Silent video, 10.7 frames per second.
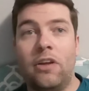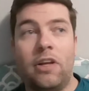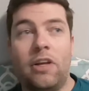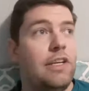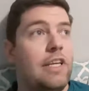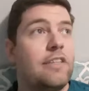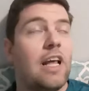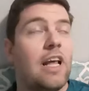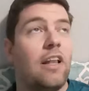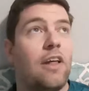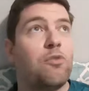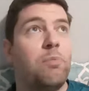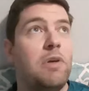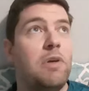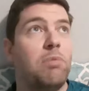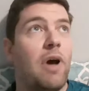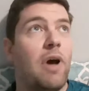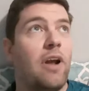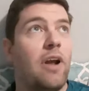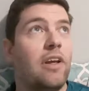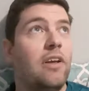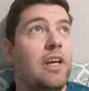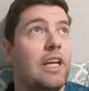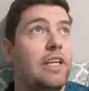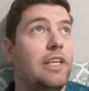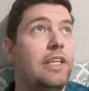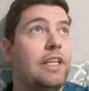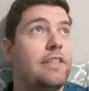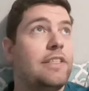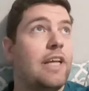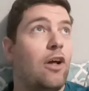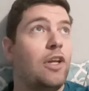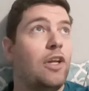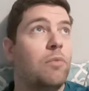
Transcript: and you need to tell other people about it, and you need to tell them,